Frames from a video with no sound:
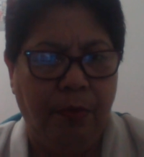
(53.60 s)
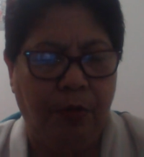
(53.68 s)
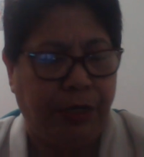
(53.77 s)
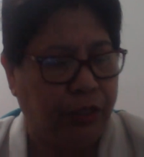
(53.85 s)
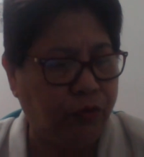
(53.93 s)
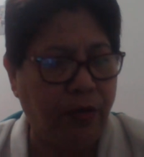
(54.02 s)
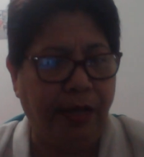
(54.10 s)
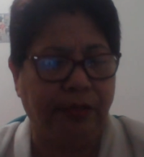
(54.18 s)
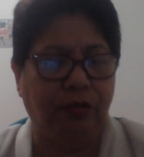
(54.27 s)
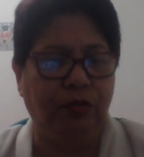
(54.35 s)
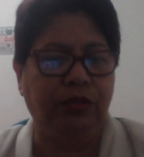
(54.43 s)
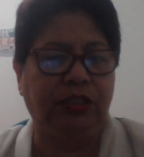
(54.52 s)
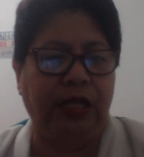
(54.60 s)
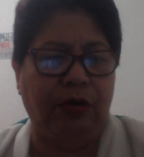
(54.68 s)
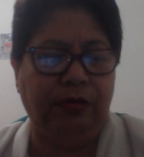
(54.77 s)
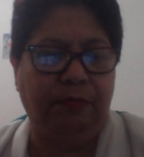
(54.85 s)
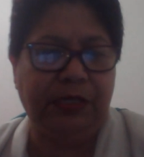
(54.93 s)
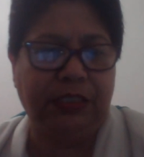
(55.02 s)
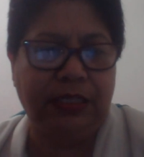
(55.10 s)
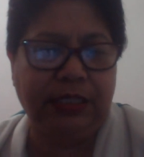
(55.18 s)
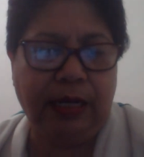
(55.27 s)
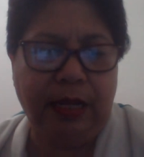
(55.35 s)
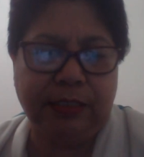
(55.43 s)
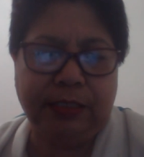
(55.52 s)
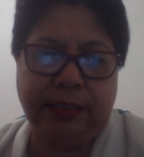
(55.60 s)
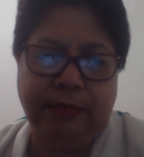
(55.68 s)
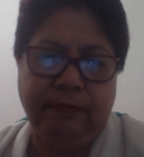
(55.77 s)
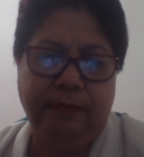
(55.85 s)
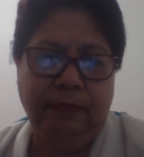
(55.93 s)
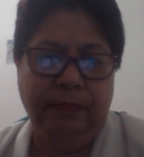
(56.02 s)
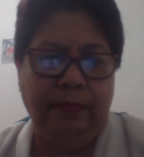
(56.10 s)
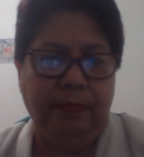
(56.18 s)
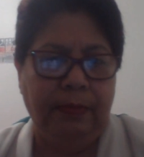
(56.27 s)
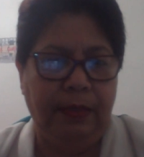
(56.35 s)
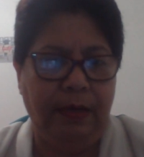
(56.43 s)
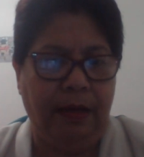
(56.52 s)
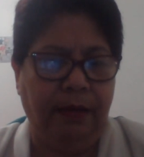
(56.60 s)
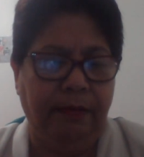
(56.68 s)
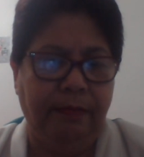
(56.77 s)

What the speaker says: That's right. You stay in the business class. Yeah.